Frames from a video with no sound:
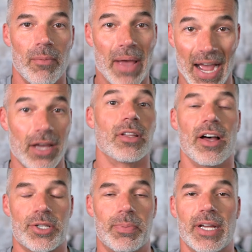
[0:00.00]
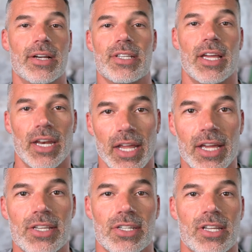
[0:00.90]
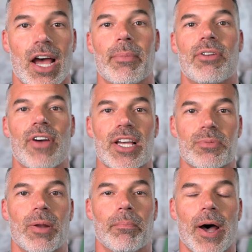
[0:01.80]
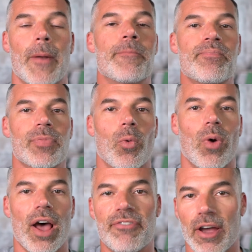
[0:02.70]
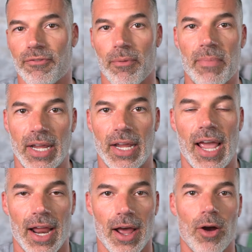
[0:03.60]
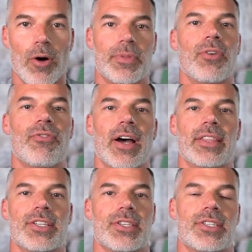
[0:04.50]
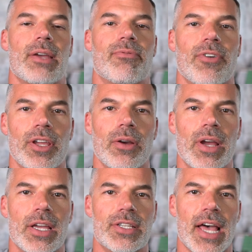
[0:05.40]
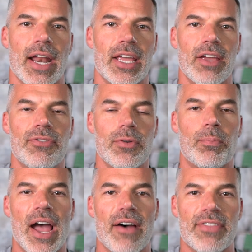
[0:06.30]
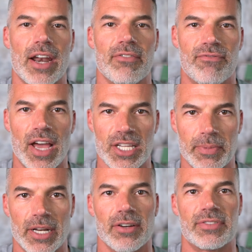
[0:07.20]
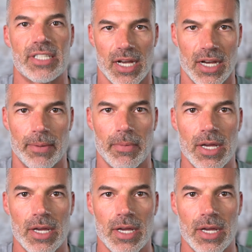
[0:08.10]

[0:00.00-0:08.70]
pack a lunch because it is a time investment. But what I've found for me, and I hope you find this the same for you, is that if you have that investment of time